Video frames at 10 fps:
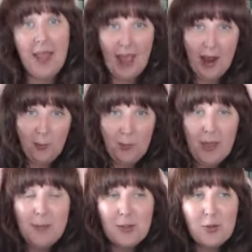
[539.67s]
and I will
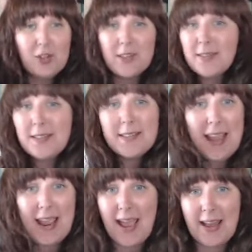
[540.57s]
maybe do just a
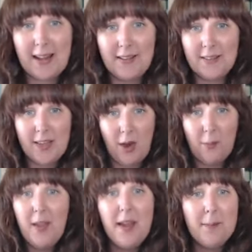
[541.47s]
tad on the scalp,
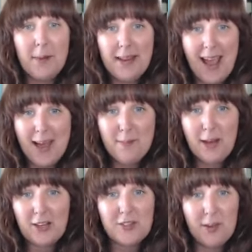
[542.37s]
but not
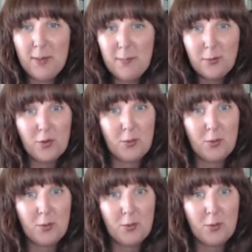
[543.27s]
much. Some people don't